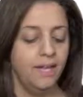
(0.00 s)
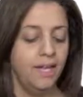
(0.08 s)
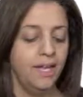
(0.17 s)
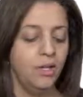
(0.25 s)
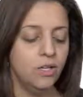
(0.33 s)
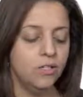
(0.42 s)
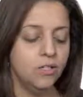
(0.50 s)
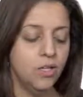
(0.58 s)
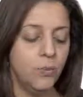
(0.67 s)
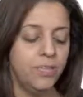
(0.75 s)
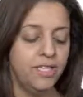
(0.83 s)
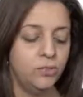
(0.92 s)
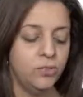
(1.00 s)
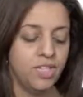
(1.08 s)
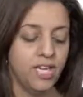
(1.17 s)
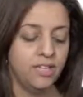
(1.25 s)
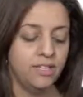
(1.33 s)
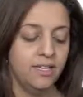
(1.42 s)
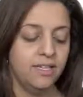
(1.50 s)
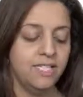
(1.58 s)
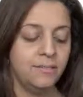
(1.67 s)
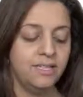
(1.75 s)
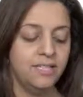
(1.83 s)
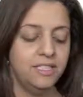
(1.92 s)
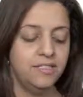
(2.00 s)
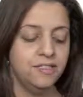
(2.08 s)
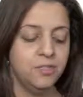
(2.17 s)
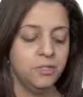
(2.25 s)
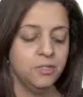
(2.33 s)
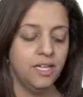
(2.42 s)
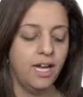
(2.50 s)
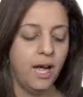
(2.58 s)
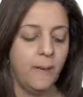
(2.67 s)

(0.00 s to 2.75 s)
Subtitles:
And also we need to check similarly for